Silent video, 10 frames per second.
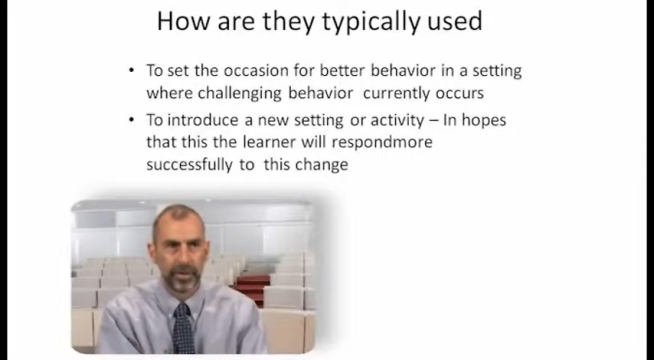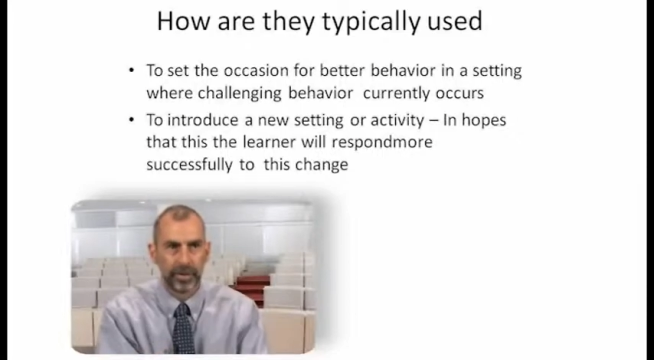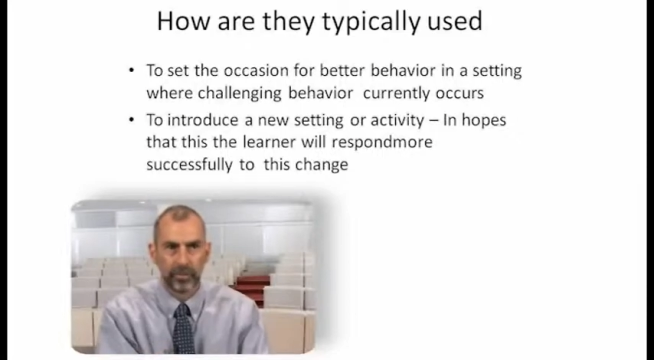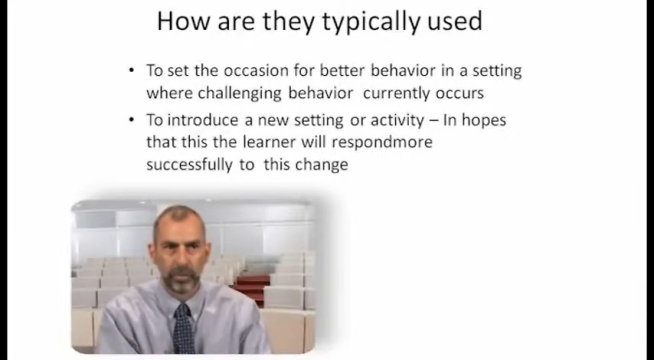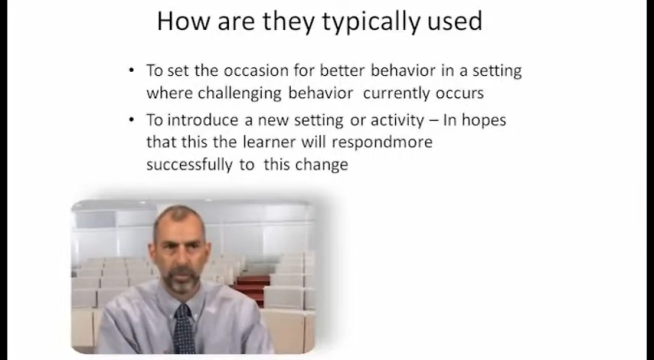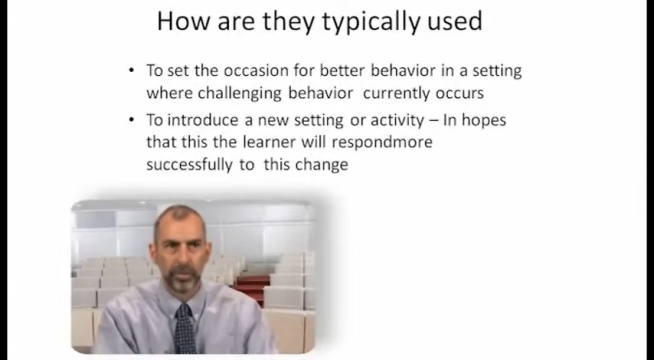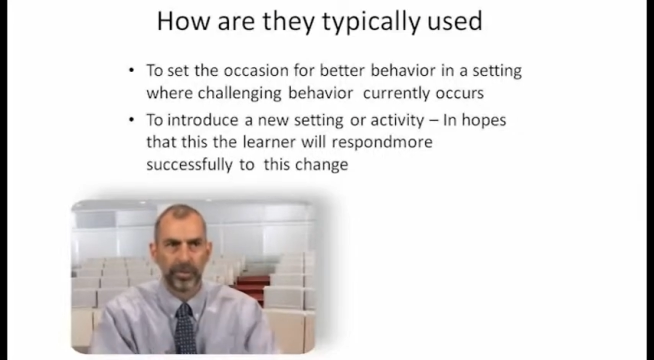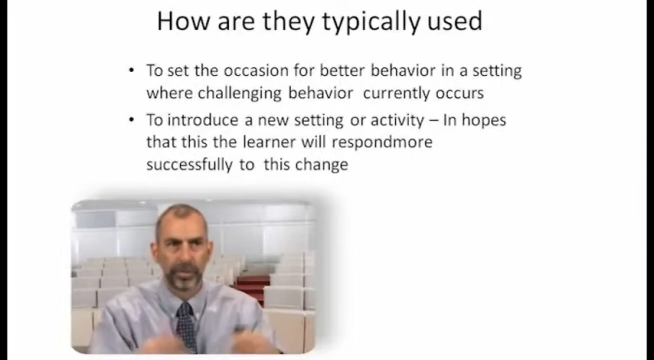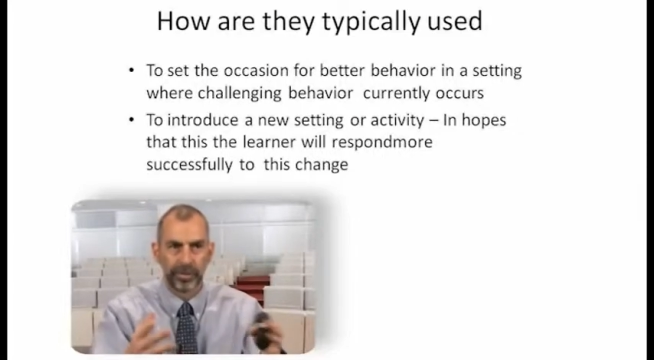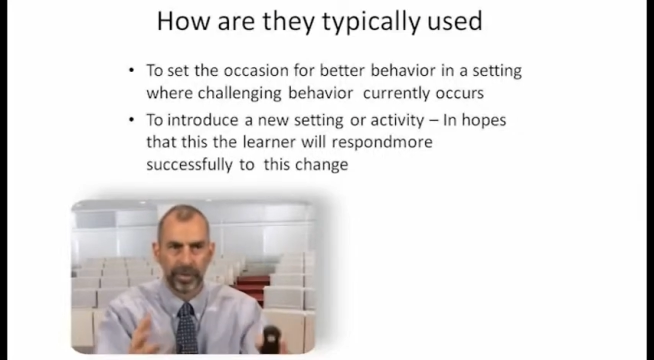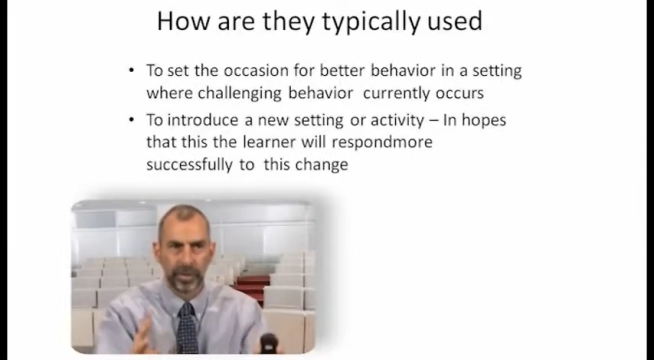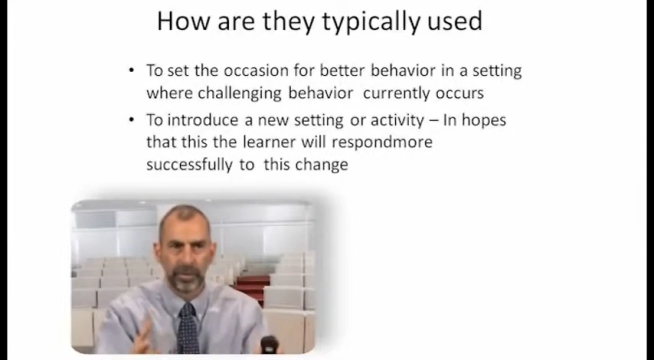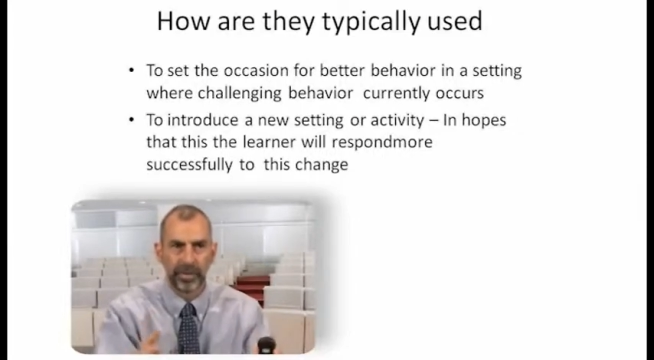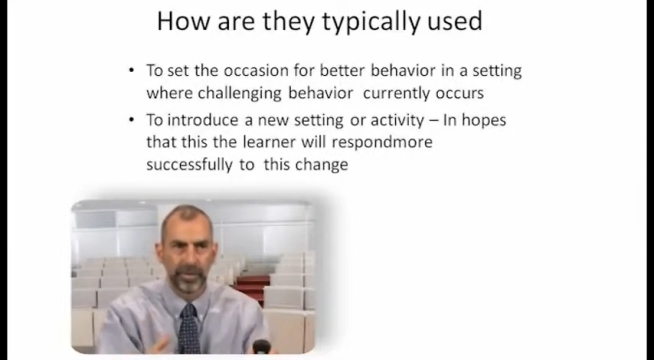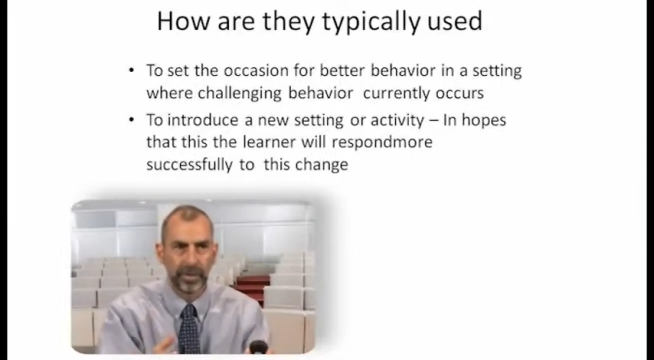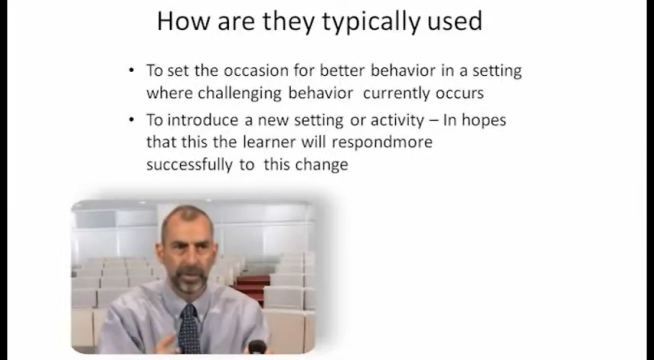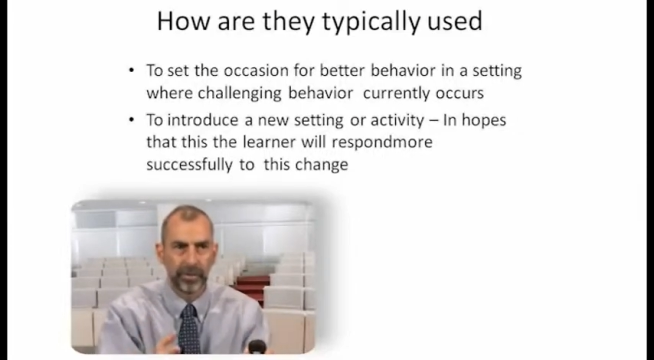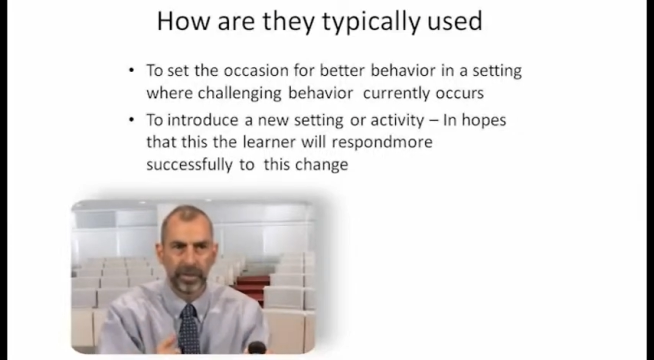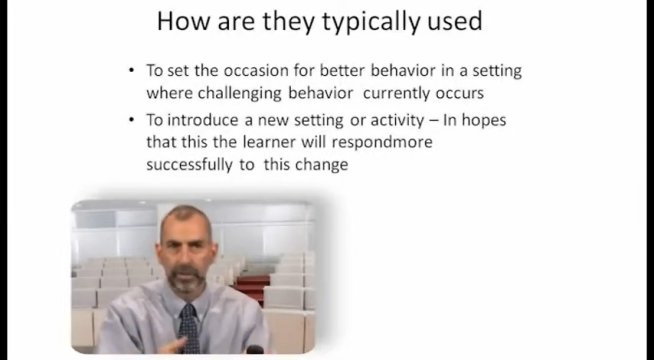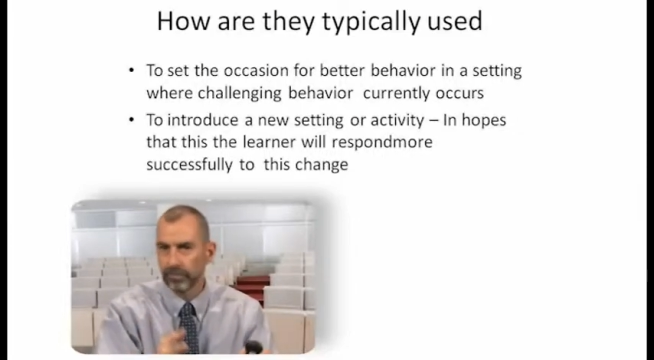the rules, the sequence of
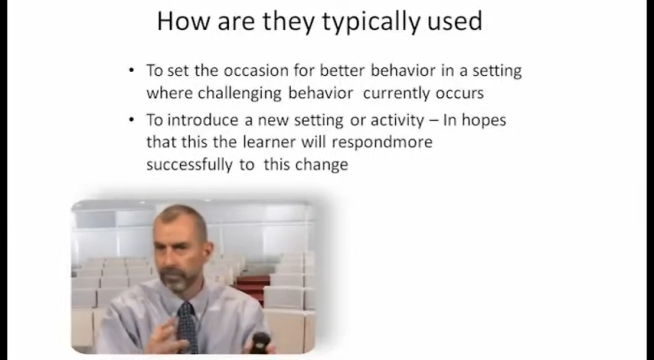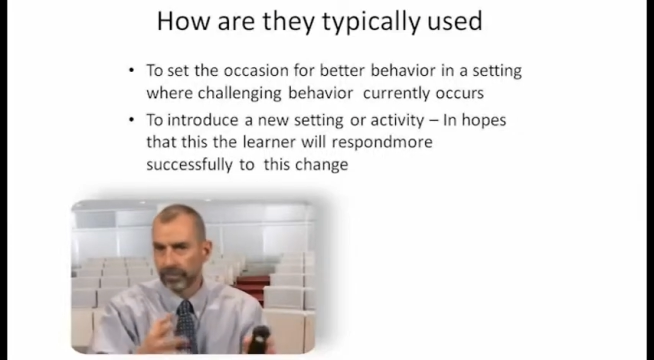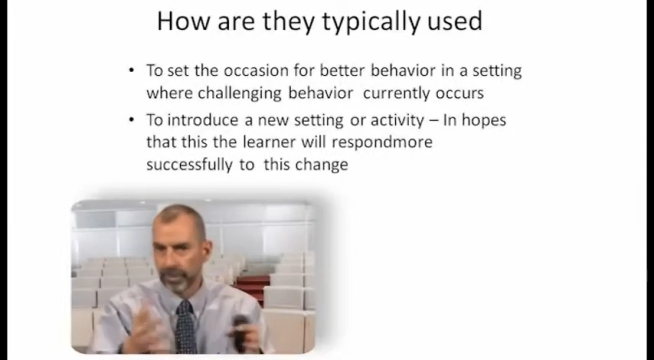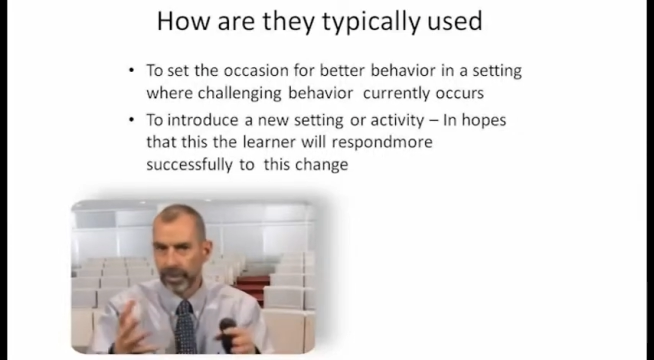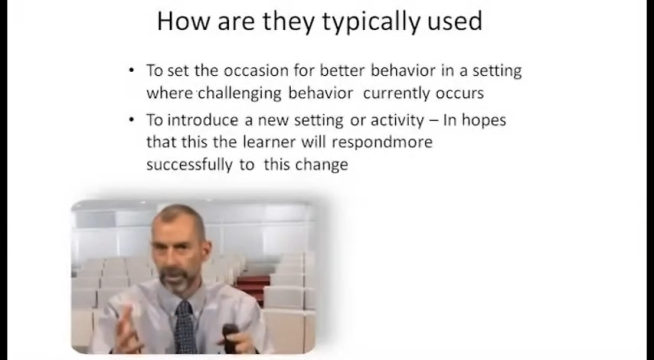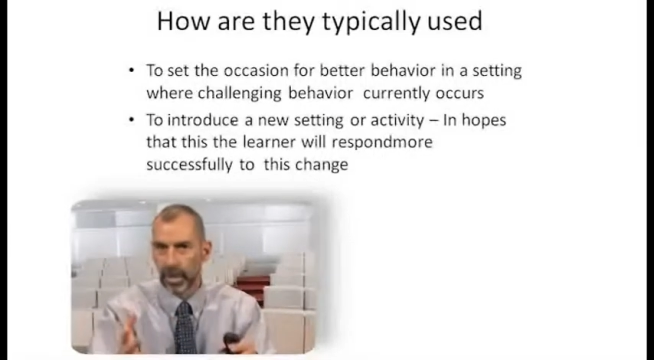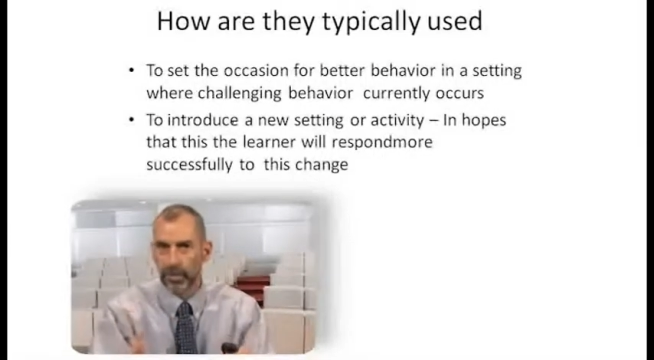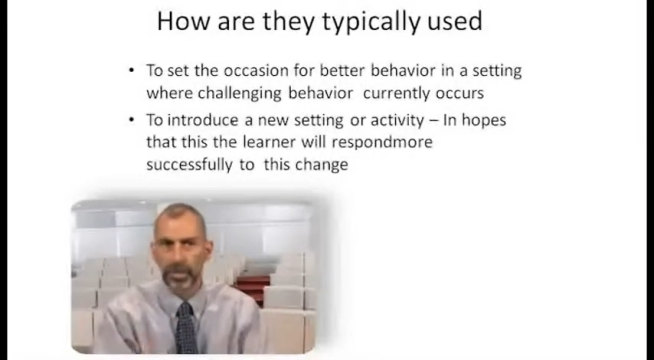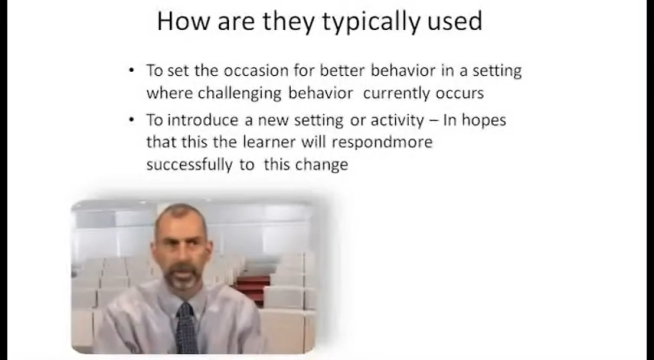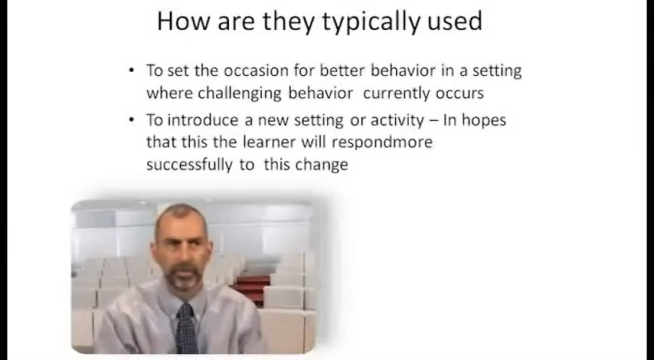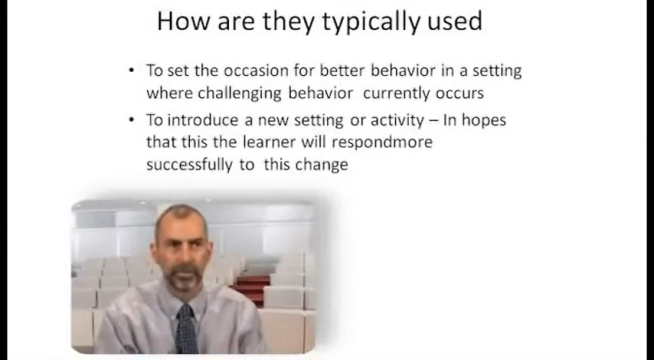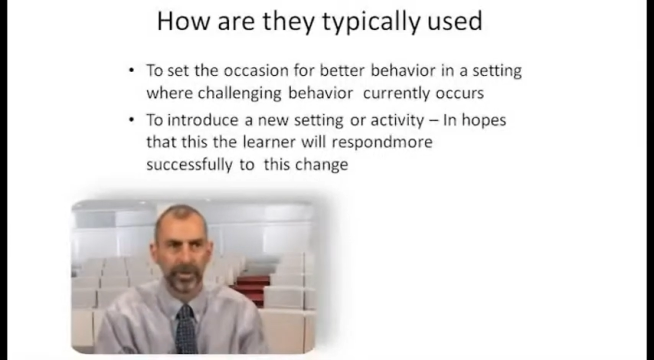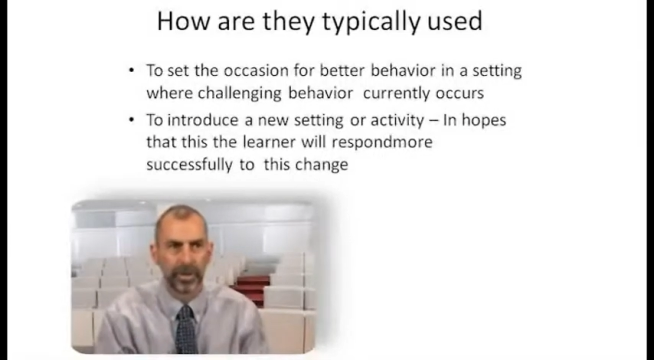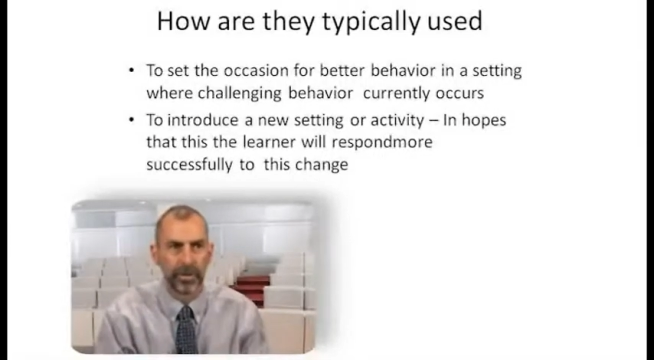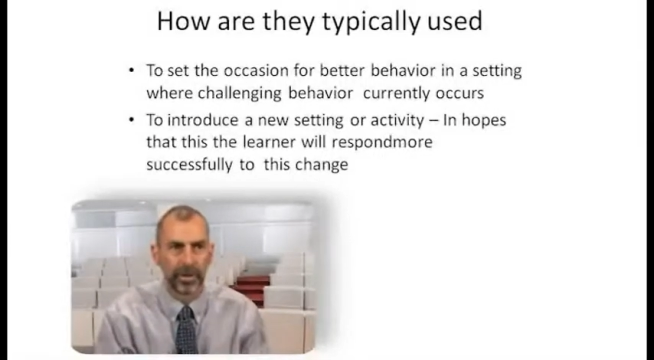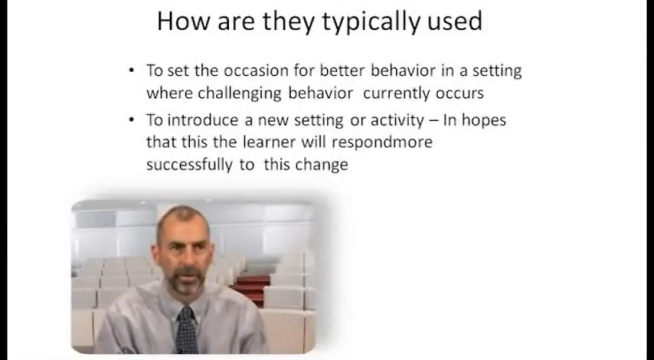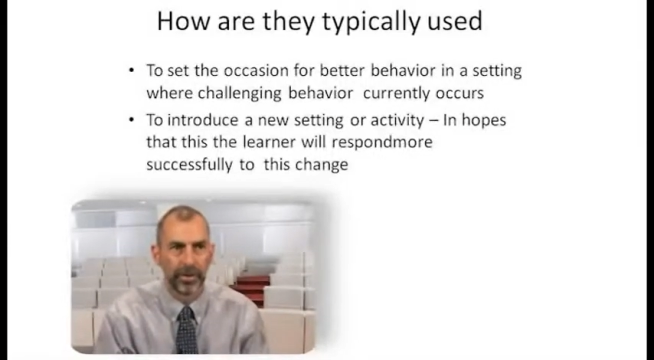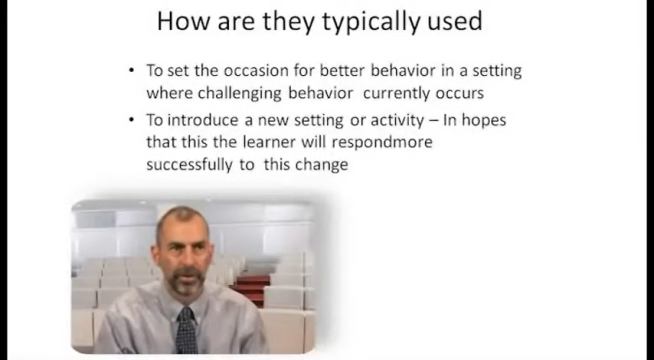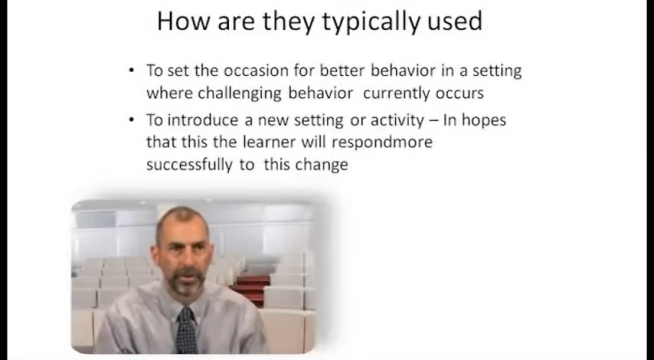activity, and again, how we'd like them to feel about it.